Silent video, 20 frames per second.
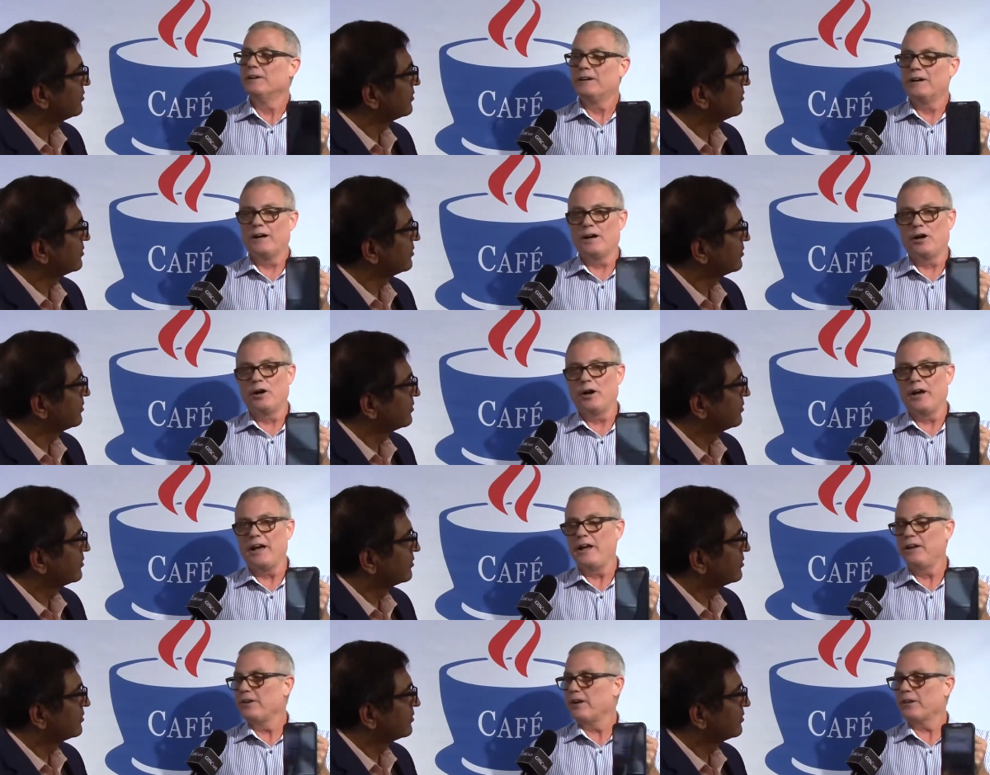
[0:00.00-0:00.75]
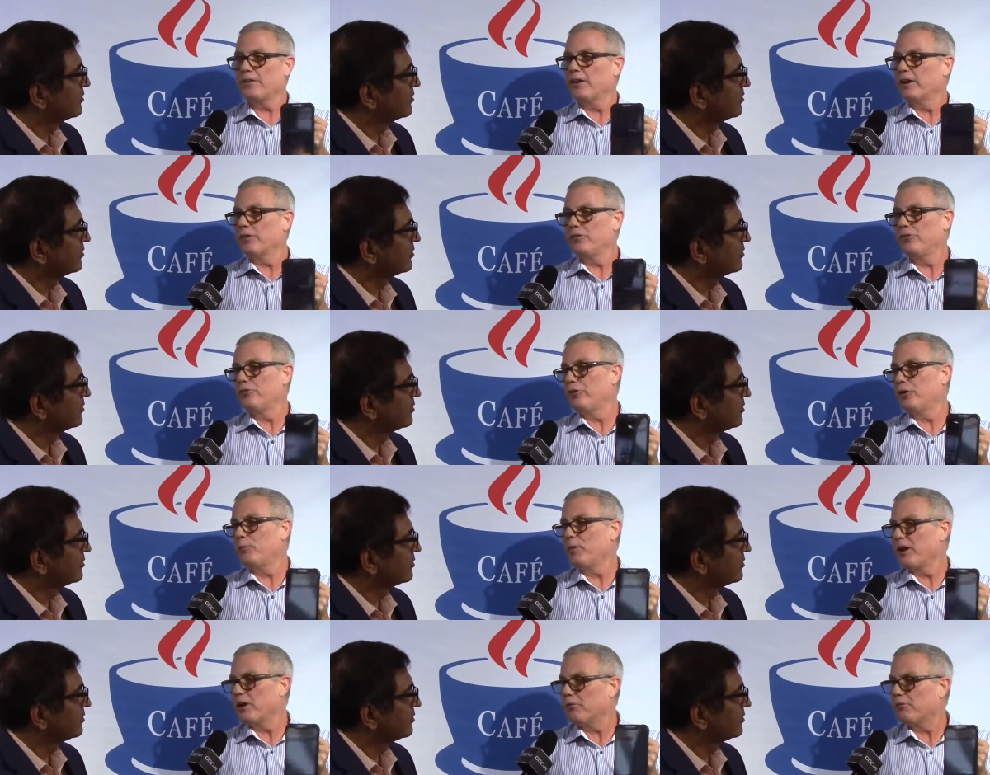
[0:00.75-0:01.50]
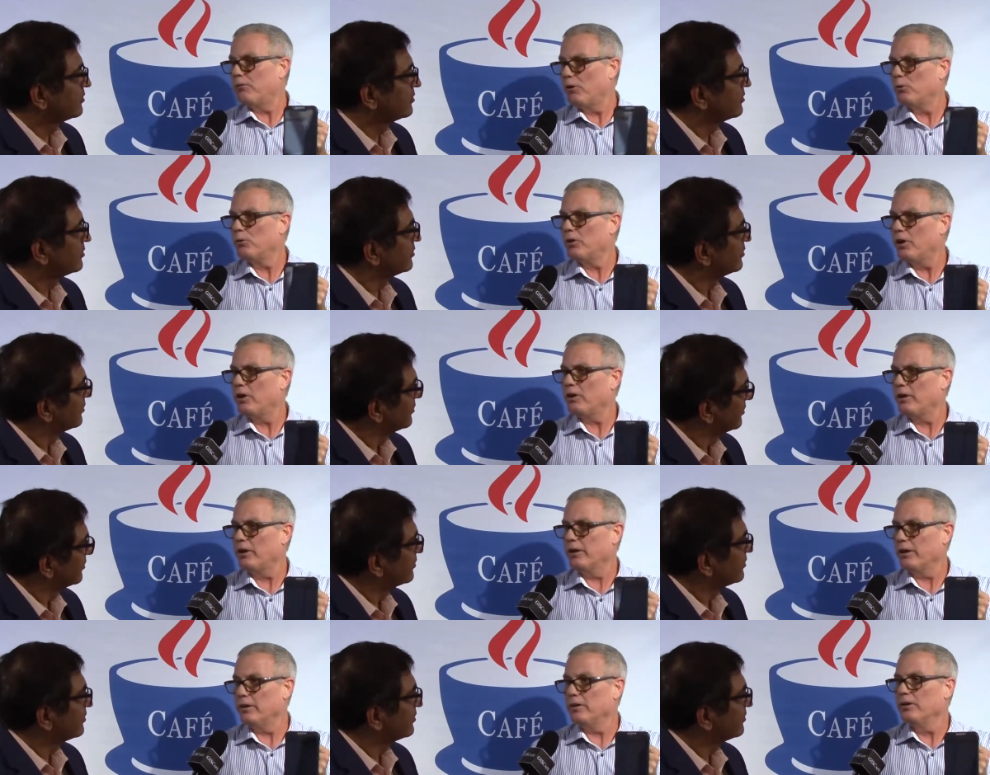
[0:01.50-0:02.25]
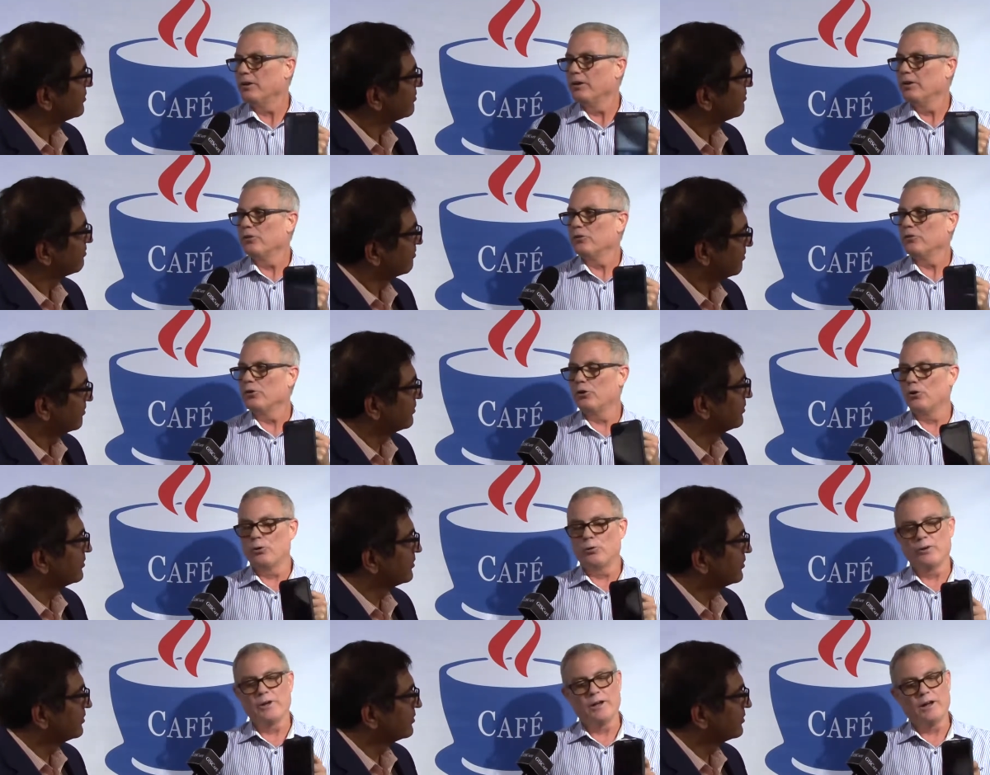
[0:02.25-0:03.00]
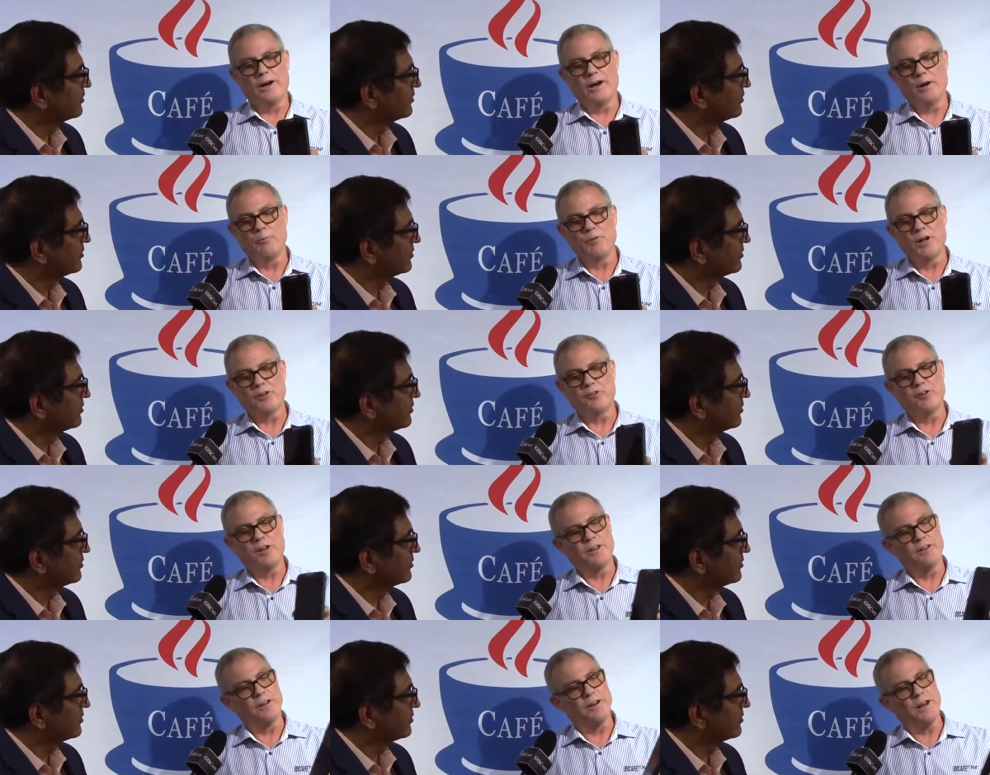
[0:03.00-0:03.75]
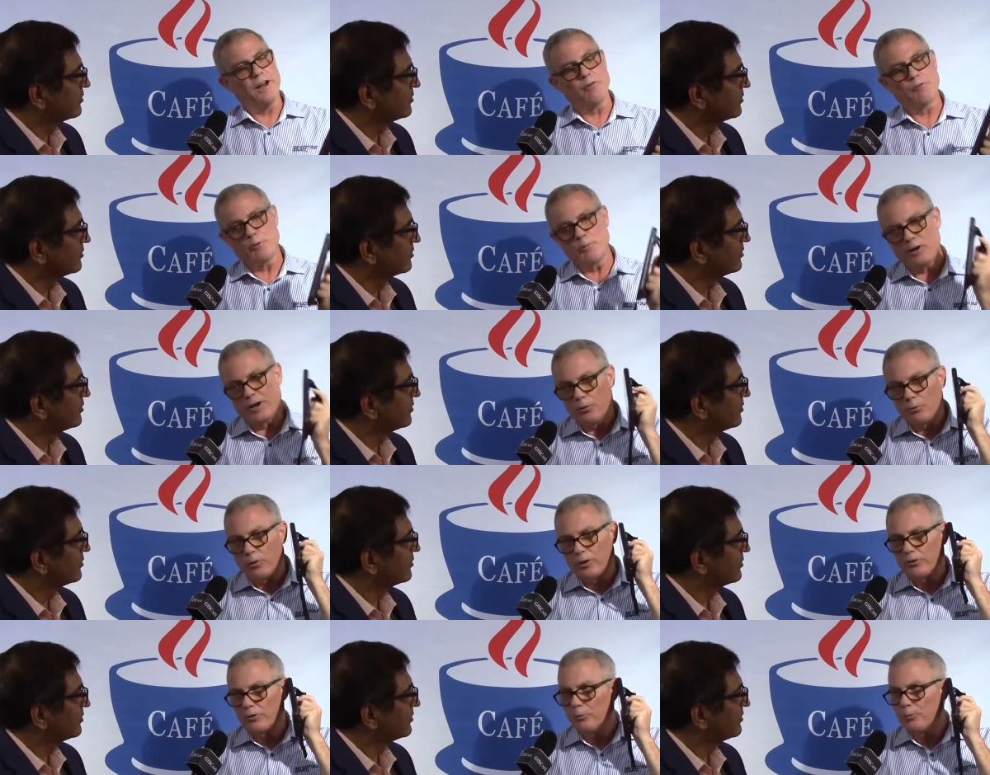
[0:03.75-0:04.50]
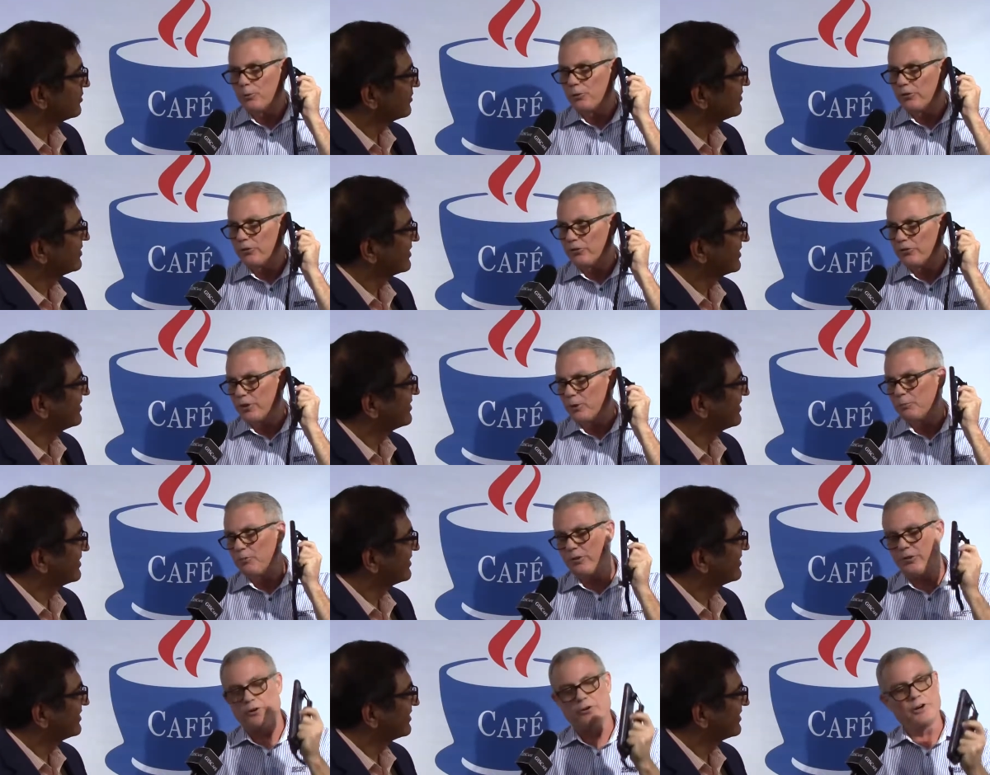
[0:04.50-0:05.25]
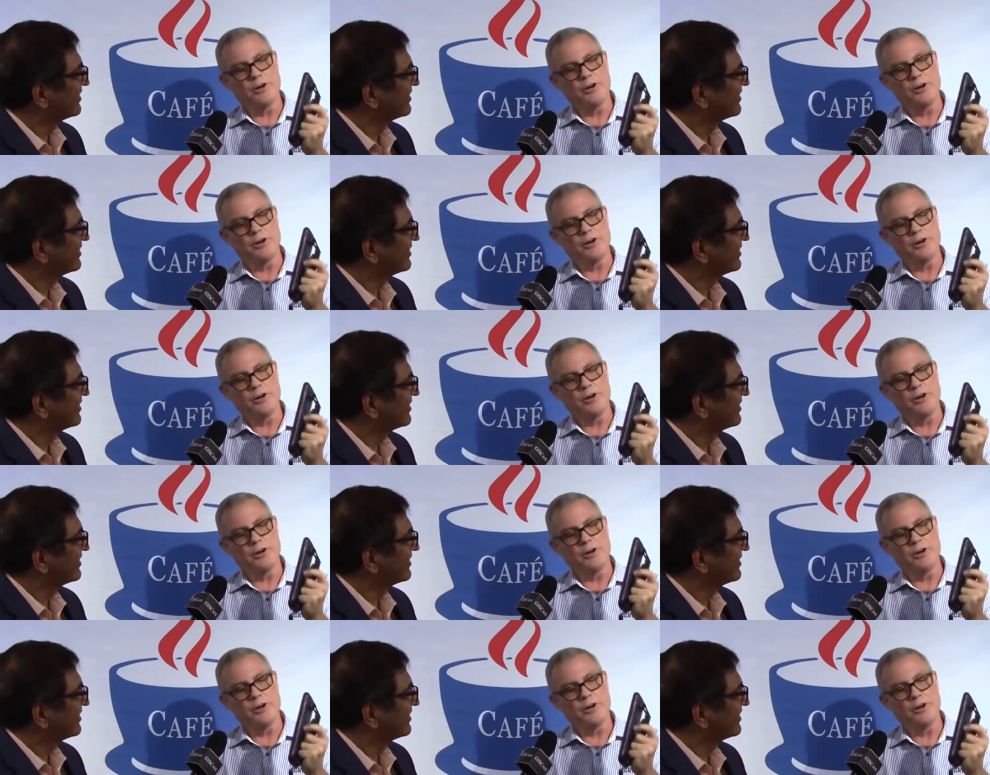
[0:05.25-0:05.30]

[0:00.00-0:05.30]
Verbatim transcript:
Speaker 1: uh, and yet they can still make a phone call on it. So eh, I'm not saying that everybody wants to put this up to their